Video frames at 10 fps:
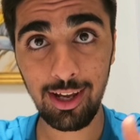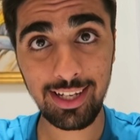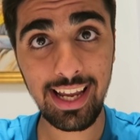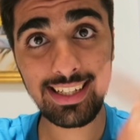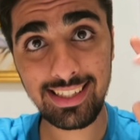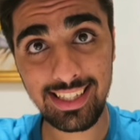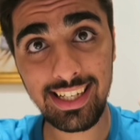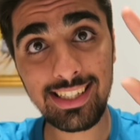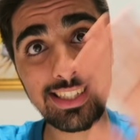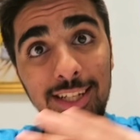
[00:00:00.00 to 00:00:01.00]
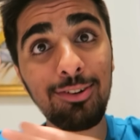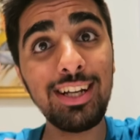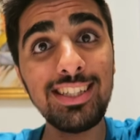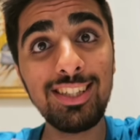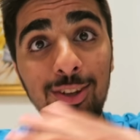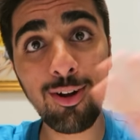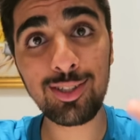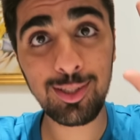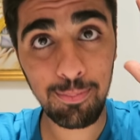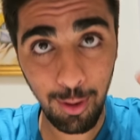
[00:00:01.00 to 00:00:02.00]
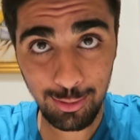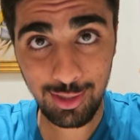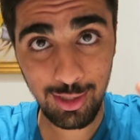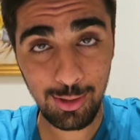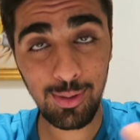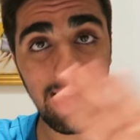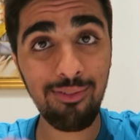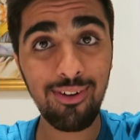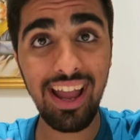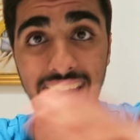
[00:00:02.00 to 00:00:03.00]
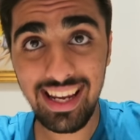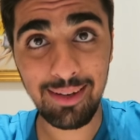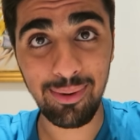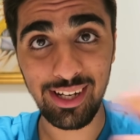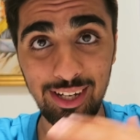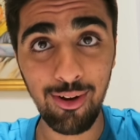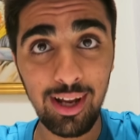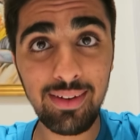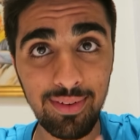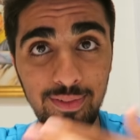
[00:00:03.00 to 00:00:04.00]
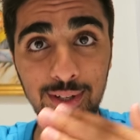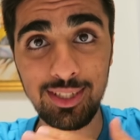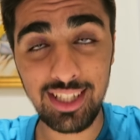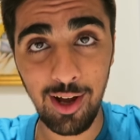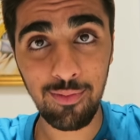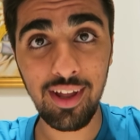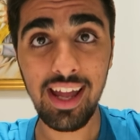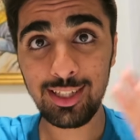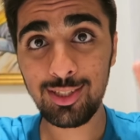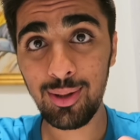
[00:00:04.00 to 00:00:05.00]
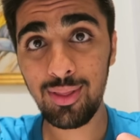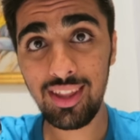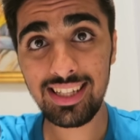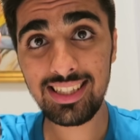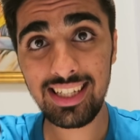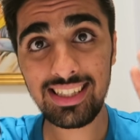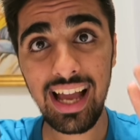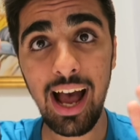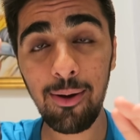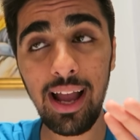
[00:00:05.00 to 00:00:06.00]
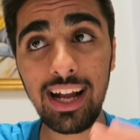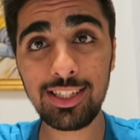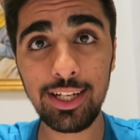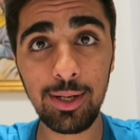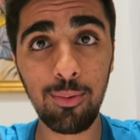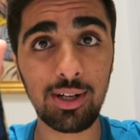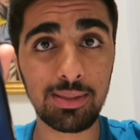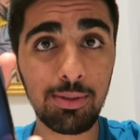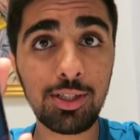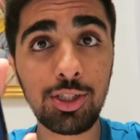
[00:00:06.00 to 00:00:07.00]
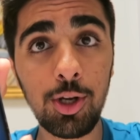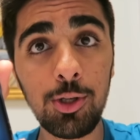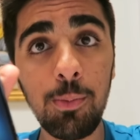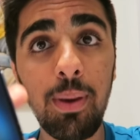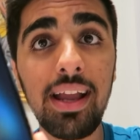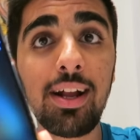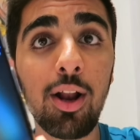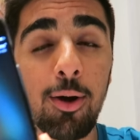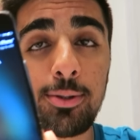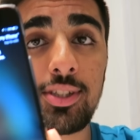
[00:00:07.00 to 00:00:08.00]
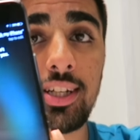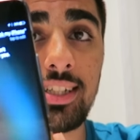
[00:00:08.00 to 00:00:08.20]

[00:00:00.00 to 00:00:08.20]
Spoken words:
Okay, see, Siri is not supposed to do that for anybody, not even for yourself. So this is how it actually works. I'm going to show you, pay close